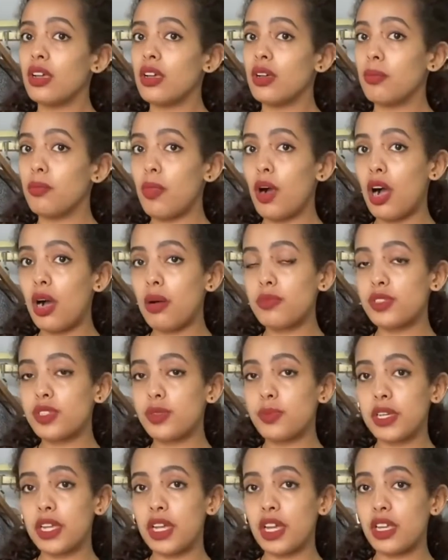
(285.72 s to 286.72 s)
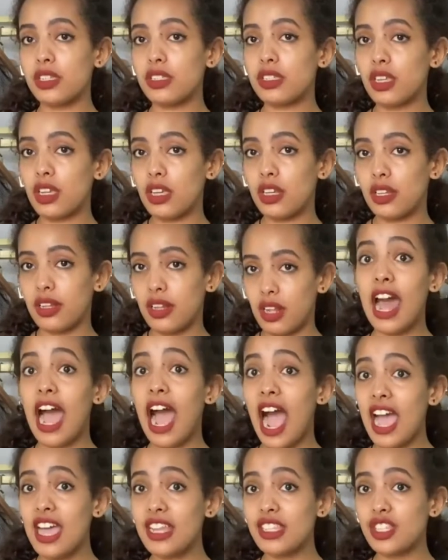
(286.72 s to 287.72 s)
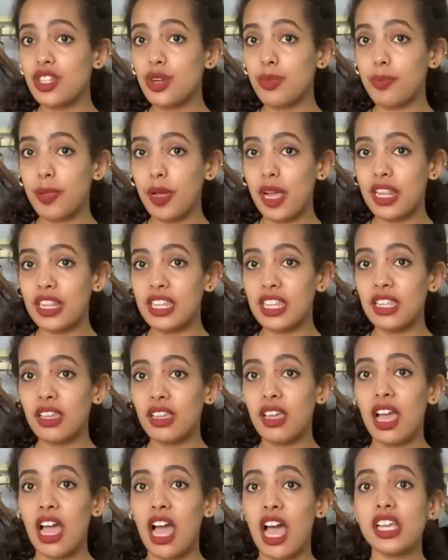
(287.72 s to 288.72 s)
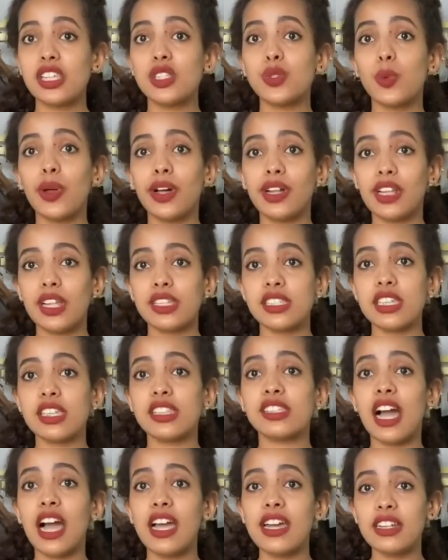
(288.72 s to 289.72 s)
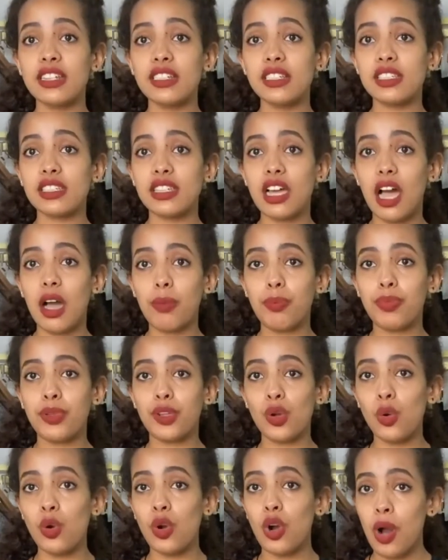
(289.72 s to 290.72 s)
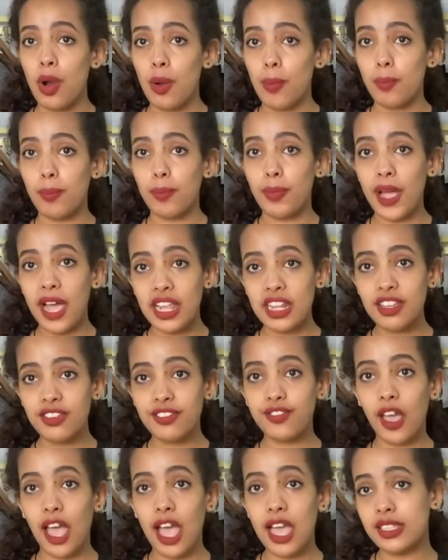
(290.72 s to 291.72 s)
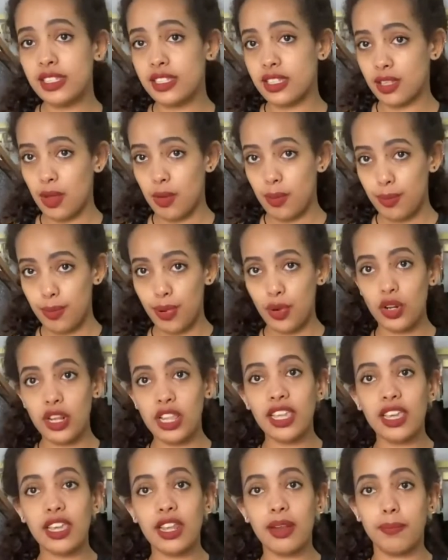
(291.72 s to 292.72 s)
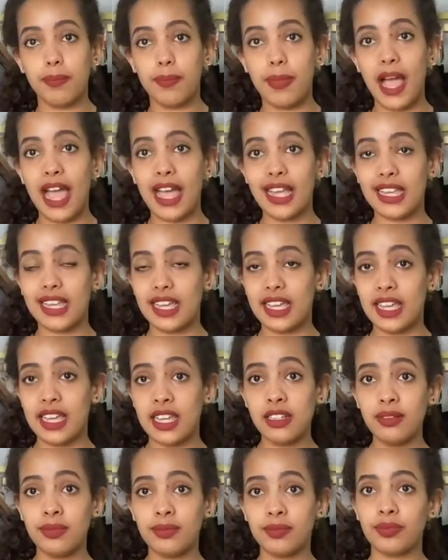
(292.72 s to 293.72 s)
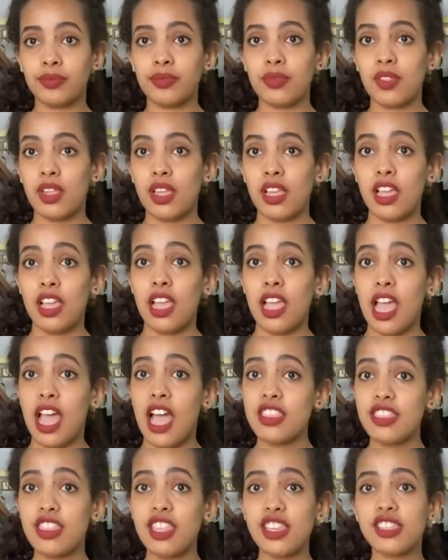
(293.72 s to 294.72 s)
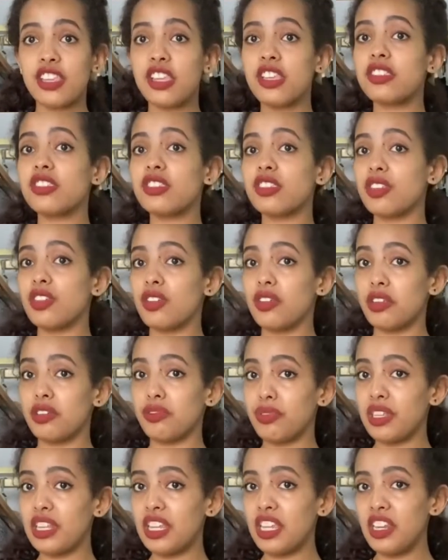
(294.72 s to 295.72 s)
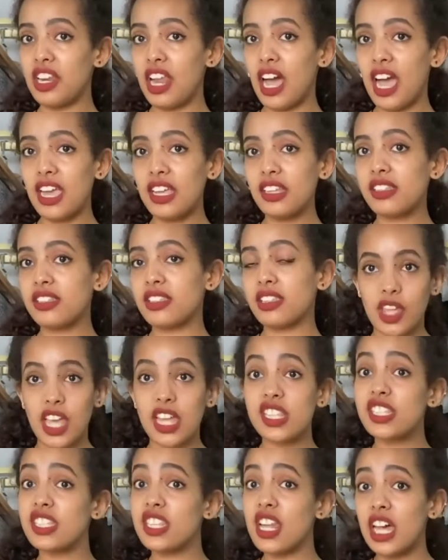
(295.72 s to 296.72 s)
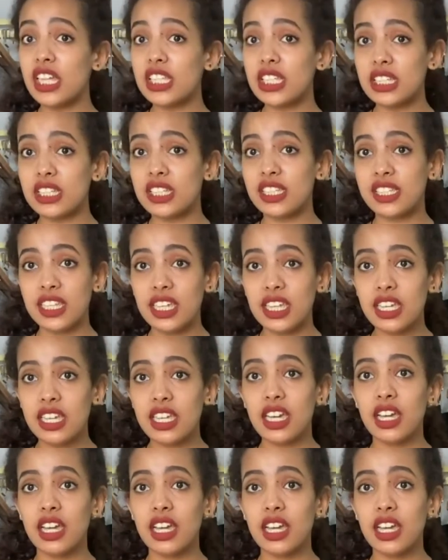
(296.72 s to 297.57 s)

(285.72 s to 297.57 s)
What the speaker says: moms because it ties your belly as well as it tightens up your belly fat, pulling it back in. And this is really light. It's not as thick.